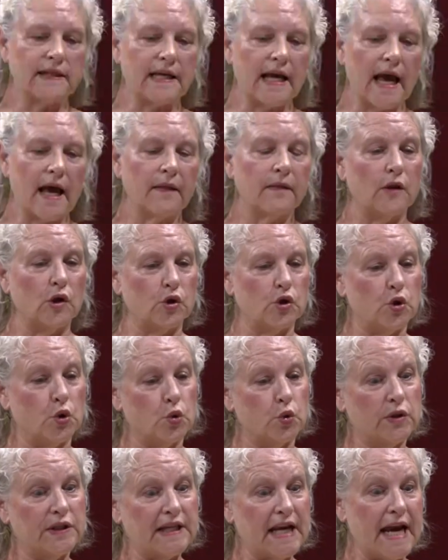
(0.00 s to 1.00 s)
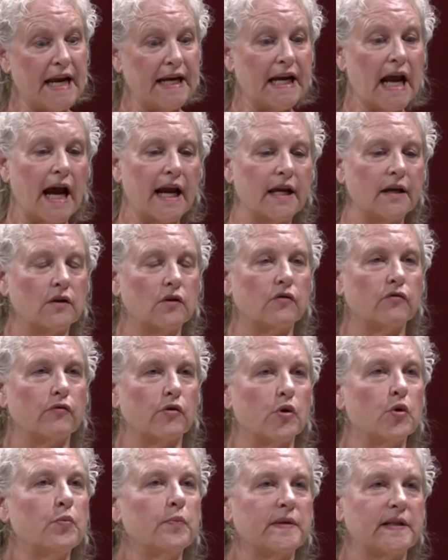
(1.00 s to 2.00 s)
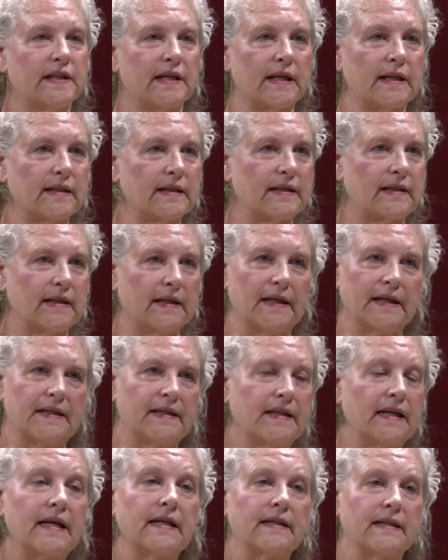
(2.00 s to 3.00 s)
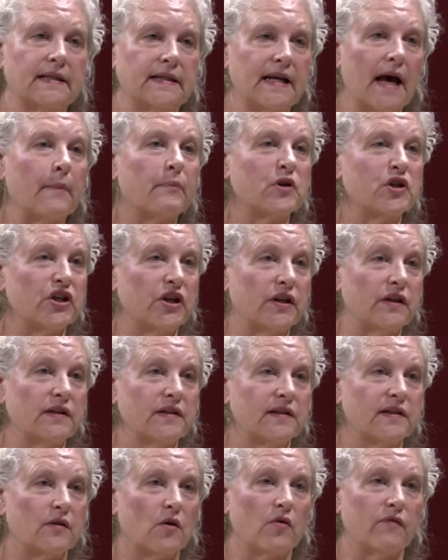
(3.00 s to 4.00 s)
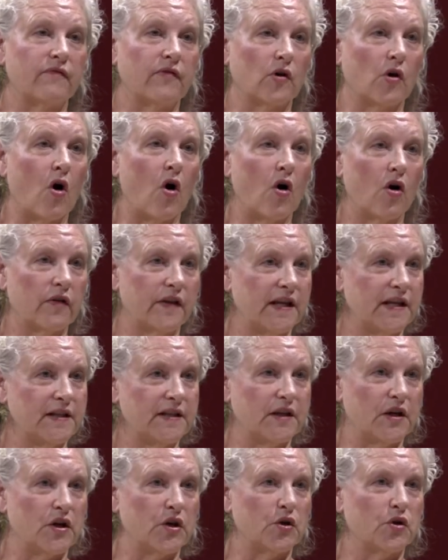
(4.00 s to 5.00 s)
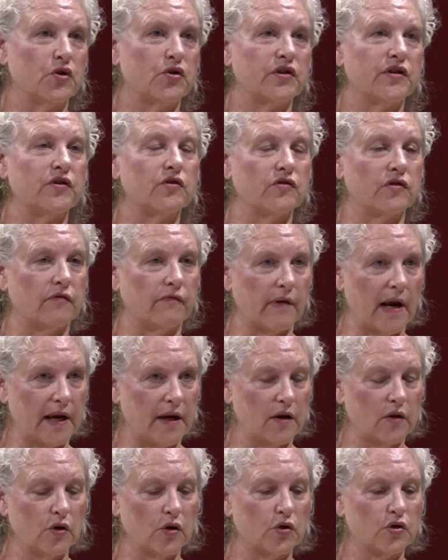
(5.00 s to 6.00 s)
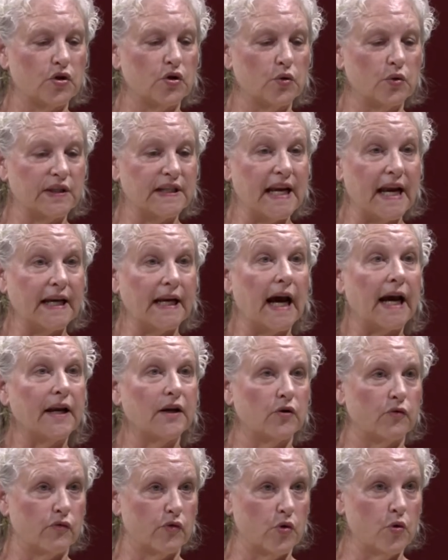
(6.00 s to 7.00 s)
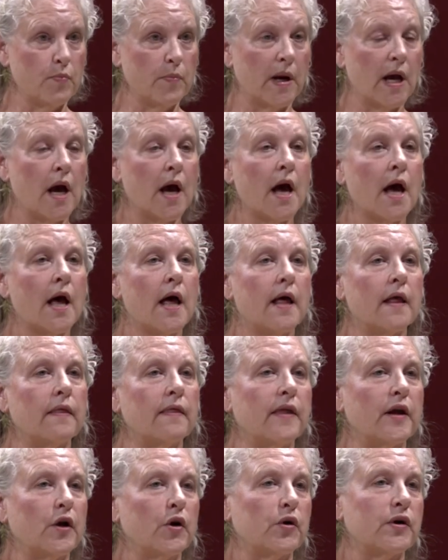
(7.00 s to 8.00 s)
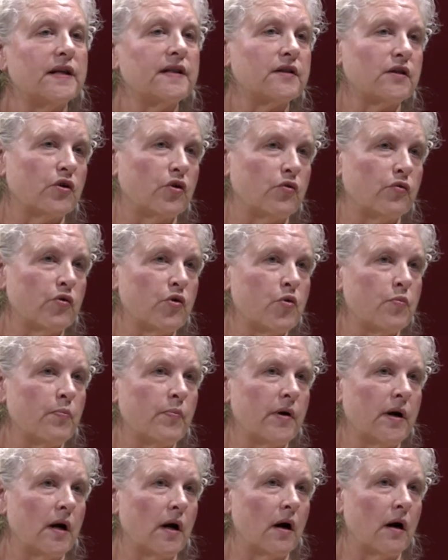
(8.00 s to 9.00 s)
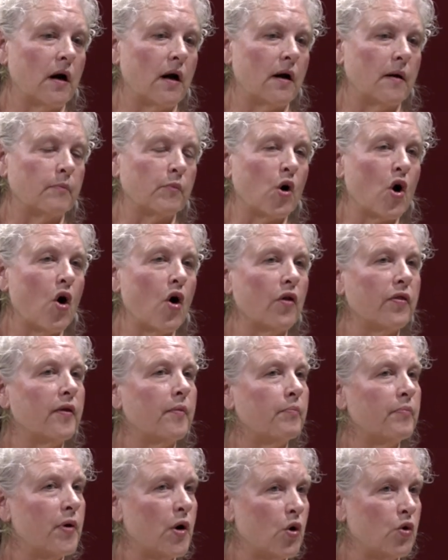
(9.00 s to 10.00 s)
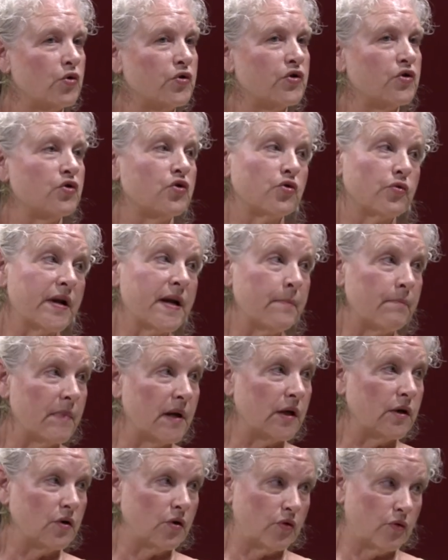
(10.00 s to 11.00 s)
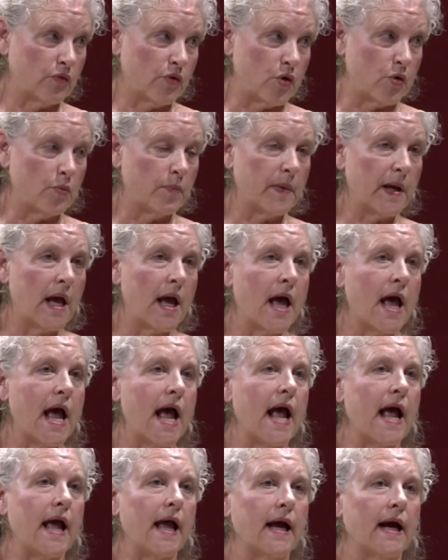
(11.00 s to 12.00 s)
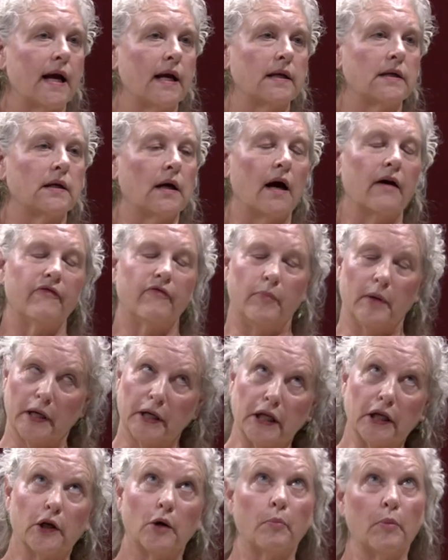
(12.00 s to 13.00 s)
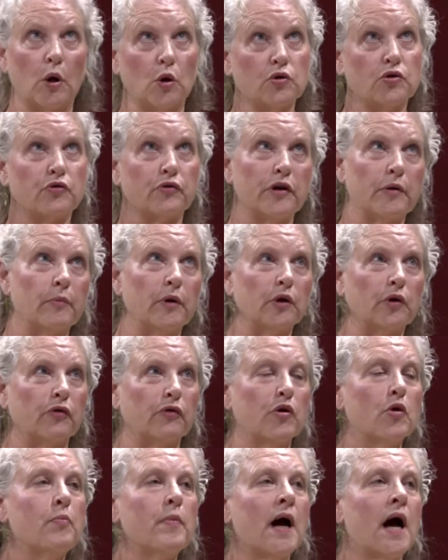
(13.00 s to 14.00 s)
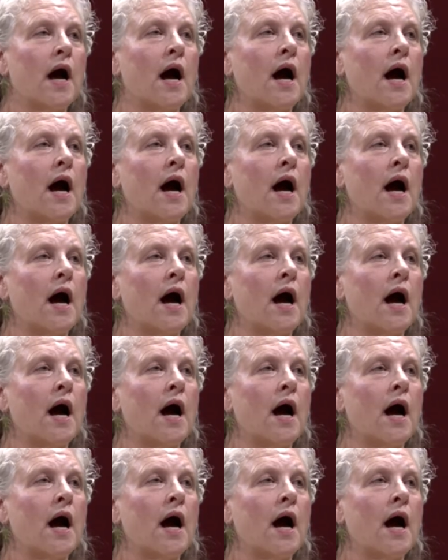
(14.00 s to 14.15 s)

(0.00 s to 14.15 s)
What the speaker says: had the Tuesday night group since its inception, so for all these years there's a regular Tuesday night group. There is a group called the post-treatment group, mm-hmm. and I've been in a post-treatment group.